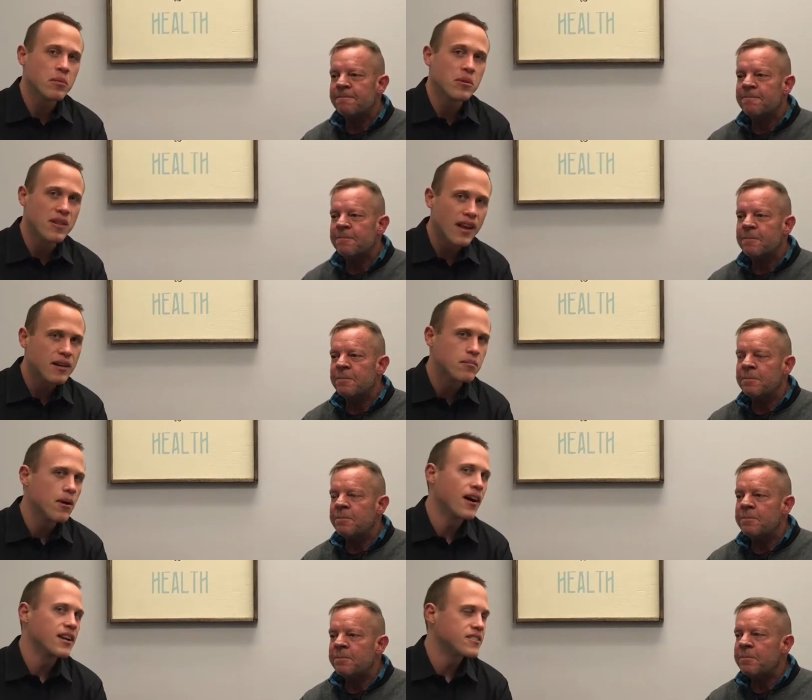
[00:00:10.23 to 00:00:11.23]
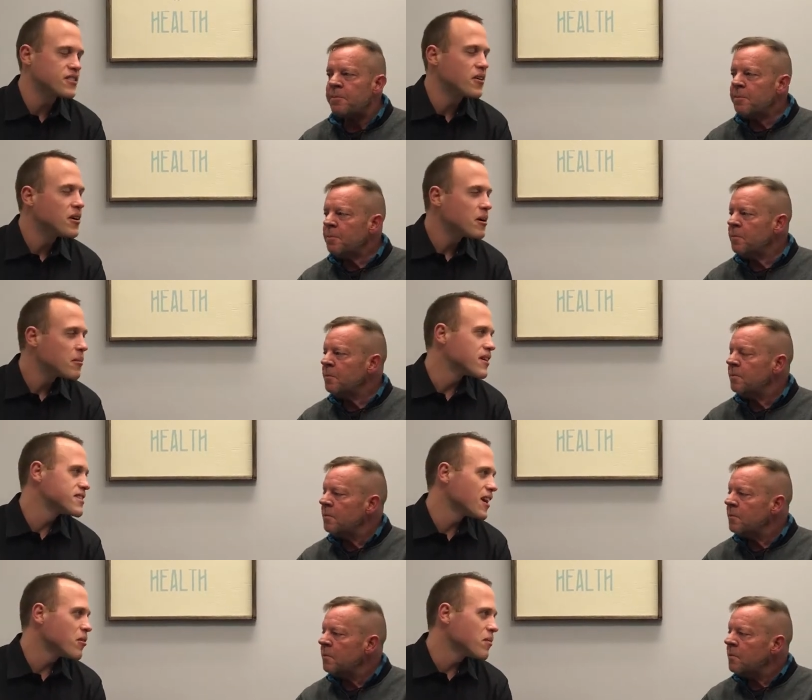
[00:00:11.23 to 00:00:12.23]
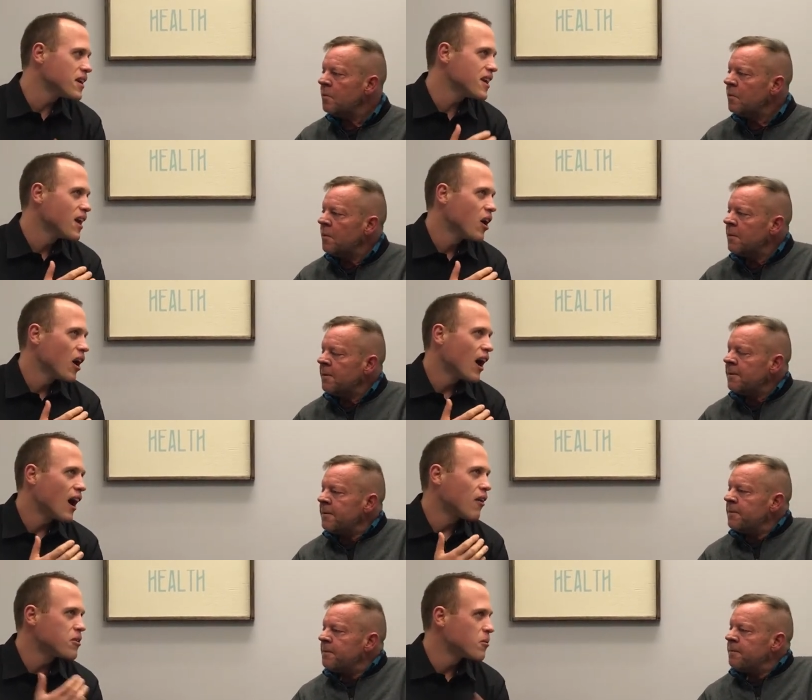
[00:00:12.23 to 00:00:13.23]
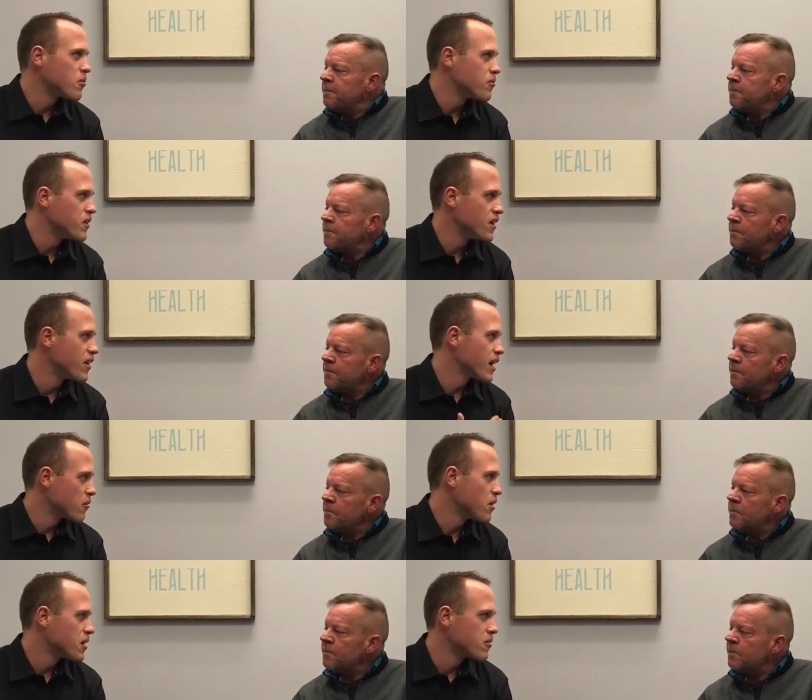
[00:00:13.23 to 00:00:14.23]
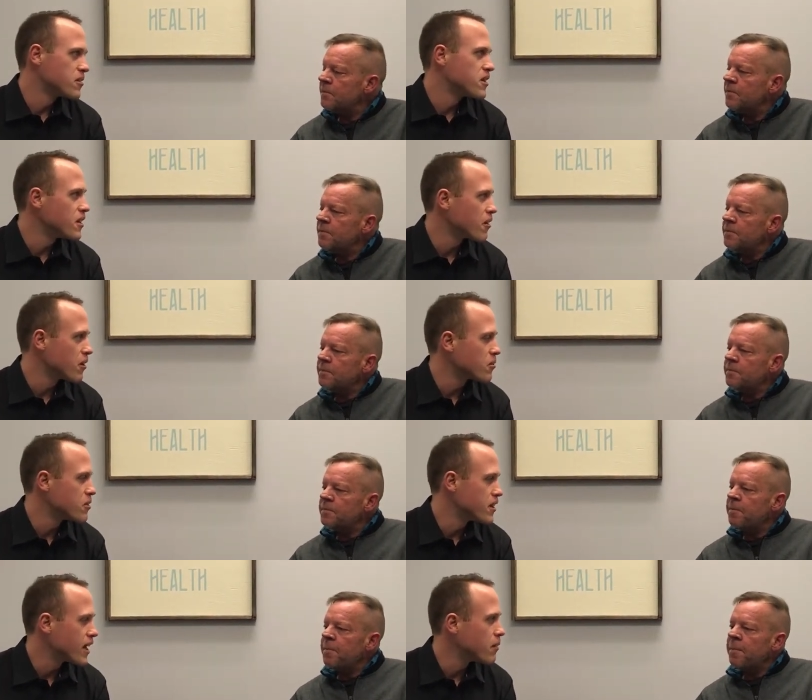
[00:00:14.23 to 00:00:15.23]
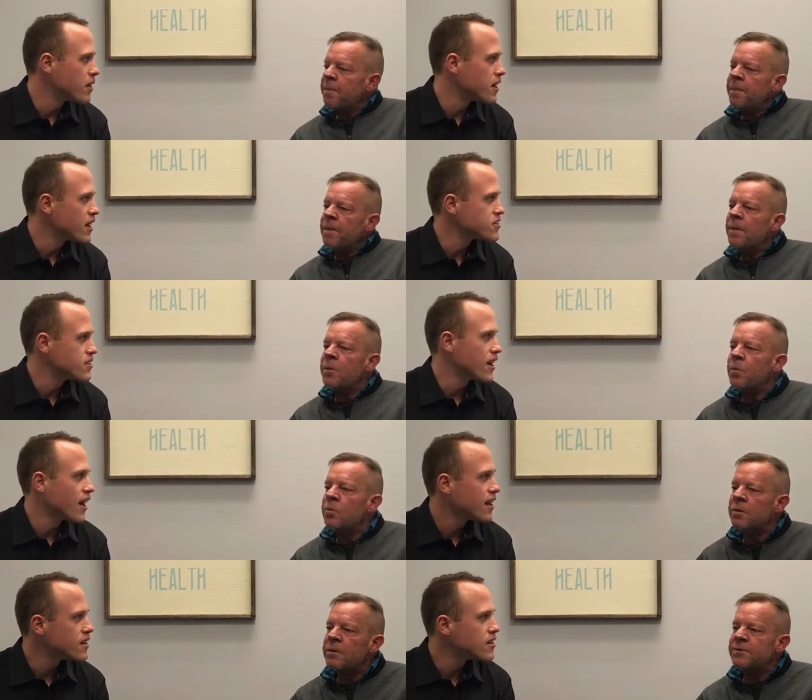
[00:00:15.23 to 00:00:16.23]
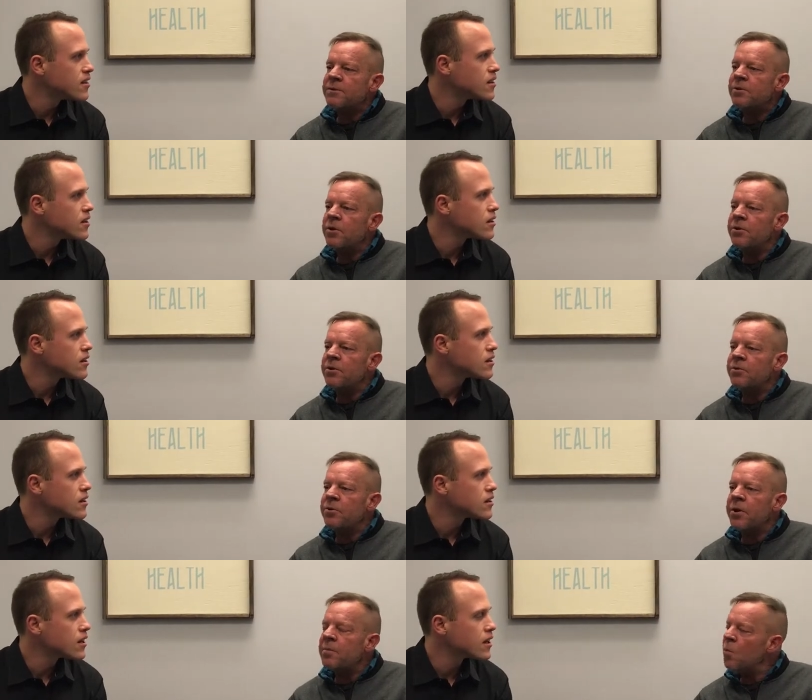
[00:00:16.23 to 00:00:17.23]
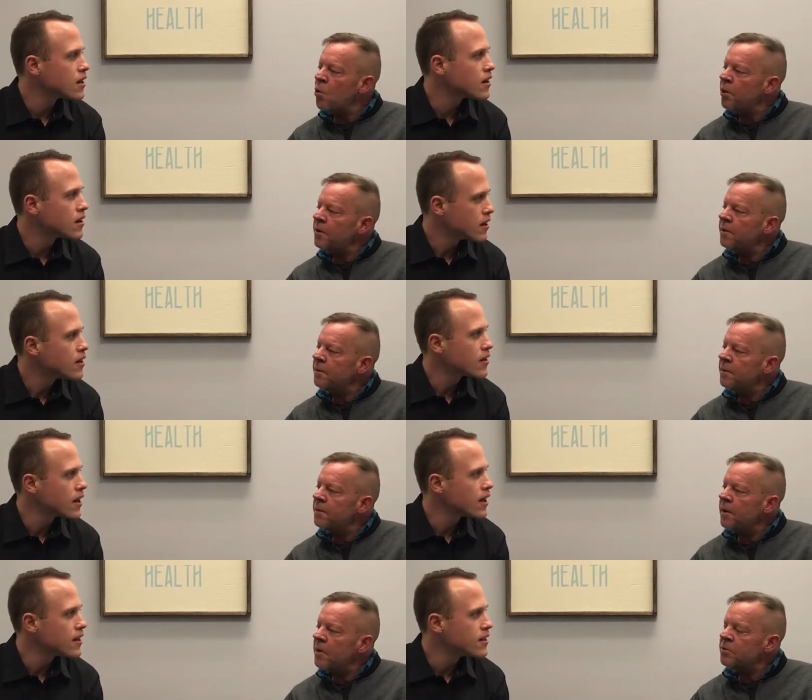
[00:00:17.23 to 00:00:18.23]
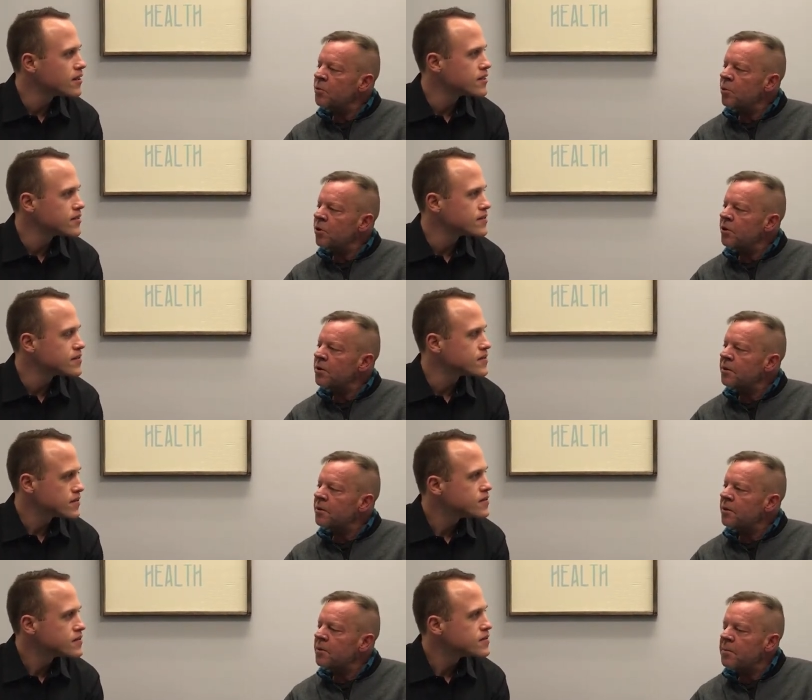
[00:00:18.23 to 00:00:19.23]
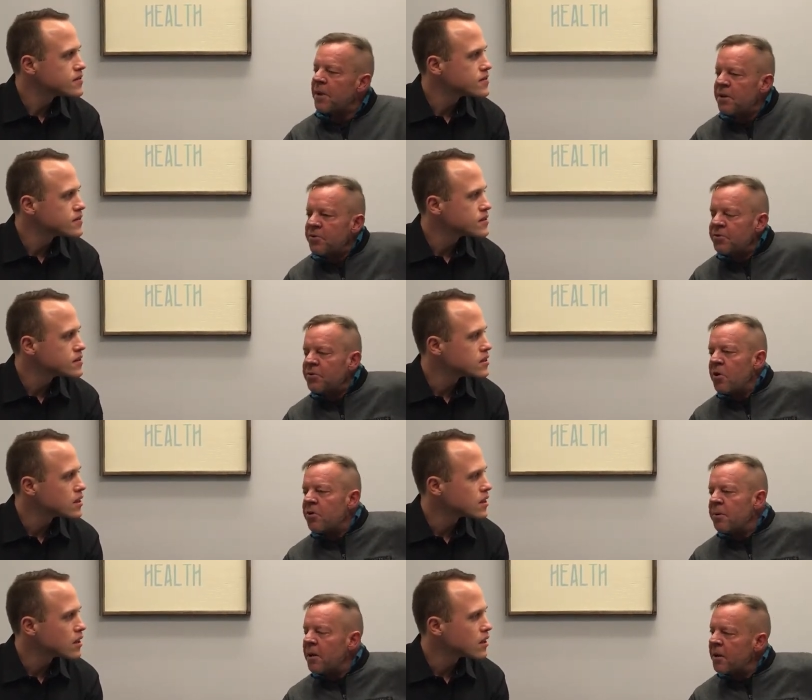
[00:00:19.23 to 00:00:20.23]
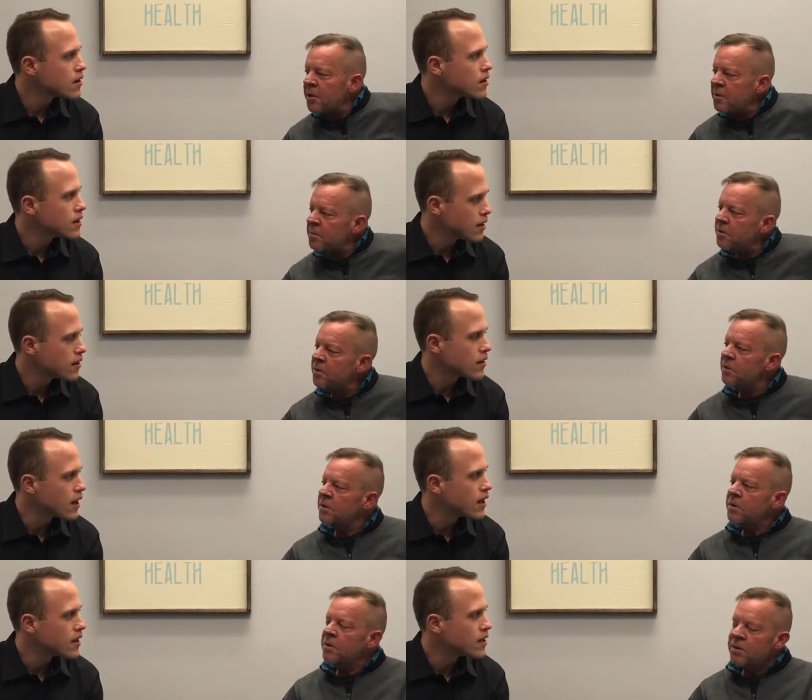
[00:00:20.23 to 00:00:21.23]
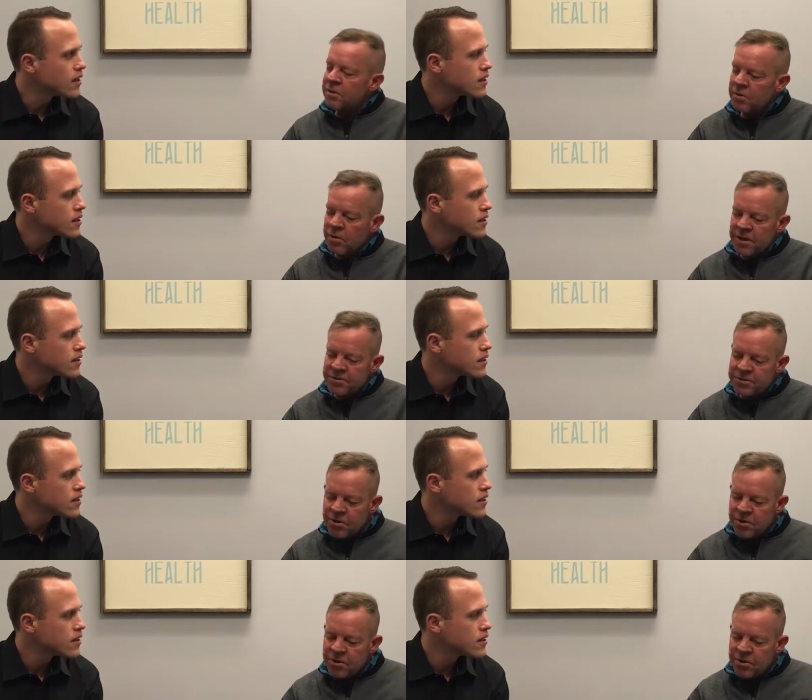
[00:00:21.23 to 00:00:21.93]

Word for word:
Speaker 1: people like Bud. And so, Bud, tell me how you were feeling and what you were dealing with when you came in yesterday.
Speaker 2: Well, it started yesterday morning. Okay. I was at work, and the pain just started in my hip, and okay. gradually